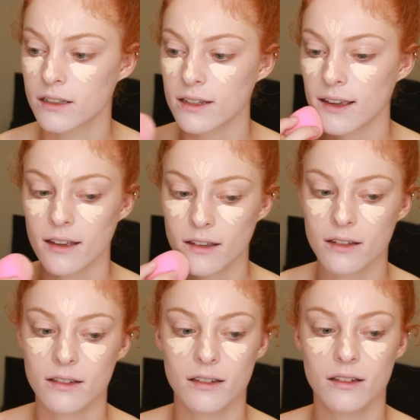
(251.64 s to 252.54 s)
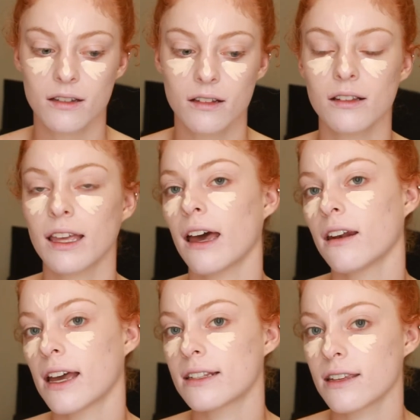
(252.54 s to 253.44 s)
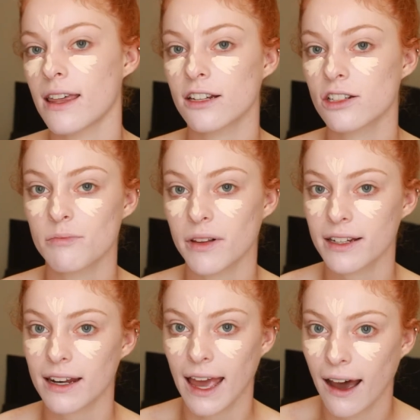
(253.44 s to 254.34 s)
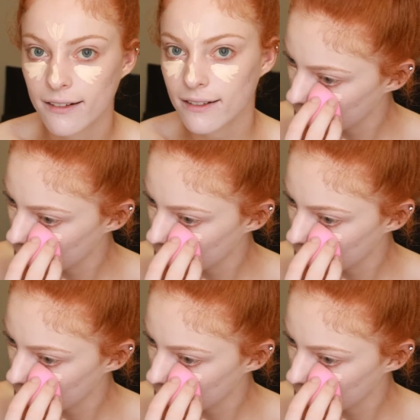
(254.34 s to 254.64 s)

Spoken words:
See, look how nicely that just blended out.